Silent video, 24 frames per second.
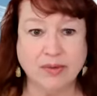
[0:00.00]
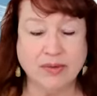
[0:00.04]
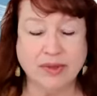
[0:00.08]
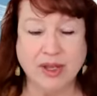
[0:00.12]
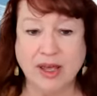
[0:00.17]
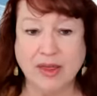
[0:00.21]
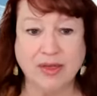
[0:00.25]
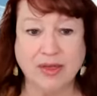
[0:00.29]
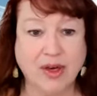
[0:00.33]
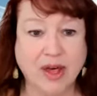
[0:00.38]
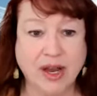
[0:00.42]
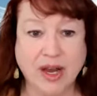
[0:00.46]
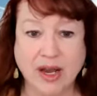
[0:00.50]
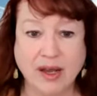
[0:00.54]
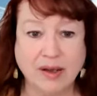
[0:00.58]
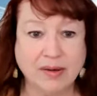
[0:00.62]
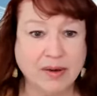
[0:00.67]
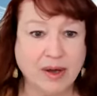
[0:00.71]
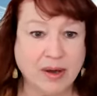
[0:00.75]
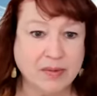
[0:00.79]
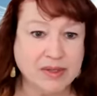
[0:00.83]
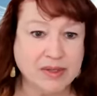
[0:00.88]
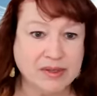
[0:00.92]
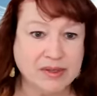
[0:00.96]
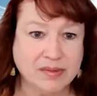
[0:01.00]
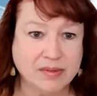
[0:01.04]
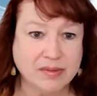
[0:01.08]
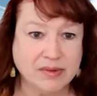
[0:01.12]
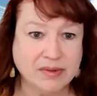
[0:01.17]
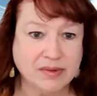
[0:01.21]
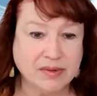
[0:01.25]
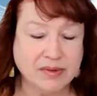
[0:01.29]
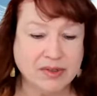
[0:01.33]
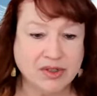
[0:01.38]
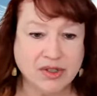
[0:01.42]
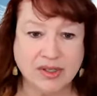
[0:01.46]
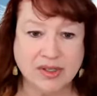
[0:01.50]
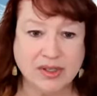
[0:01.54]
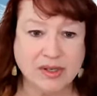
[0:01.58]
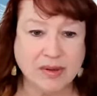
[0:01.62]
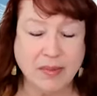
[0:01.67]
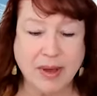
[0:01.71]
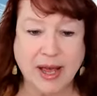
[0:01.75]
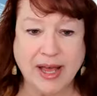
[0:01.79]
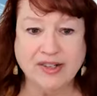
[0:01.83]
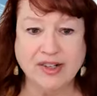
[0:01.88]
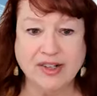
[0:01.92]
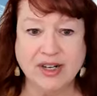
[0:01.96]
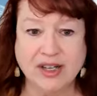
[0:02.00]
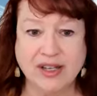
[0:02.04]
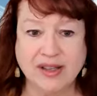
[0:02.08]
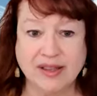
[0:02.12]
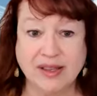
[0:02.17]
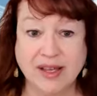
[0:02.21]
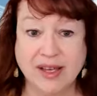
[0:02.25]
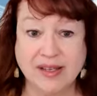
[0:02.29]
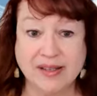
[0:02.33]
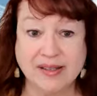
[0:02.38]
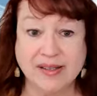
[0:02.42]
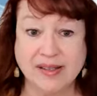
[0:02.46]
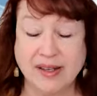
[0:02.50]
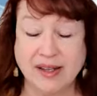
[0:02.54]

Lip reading: they thought I was just imagining things.